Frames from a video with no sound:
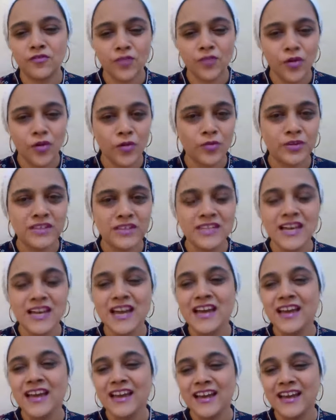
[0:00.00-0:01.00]
forward.
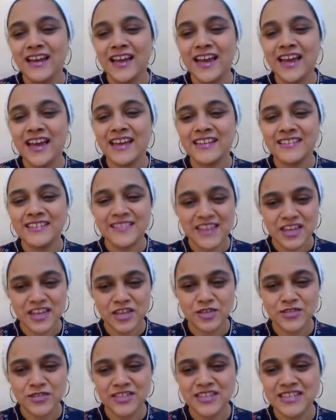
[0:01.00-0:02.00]
And
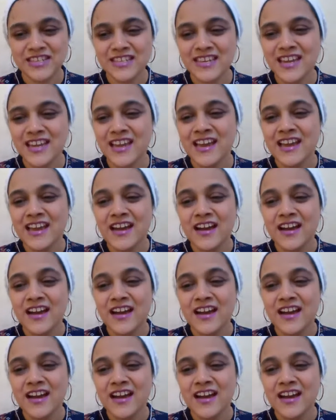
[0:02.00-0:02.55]
thank you, Cindy.